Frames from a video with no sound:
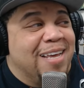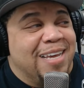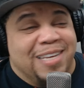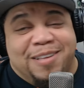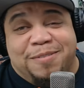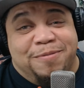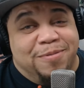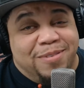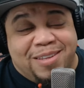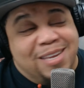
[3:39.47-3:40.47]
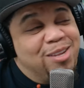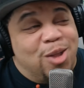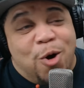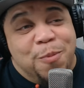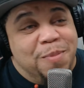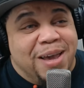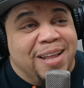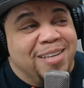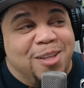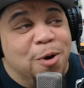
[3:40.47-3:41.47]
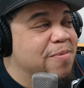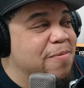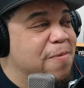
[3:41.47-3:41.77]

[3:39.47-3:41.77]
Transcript: is this dope, man. It's dope.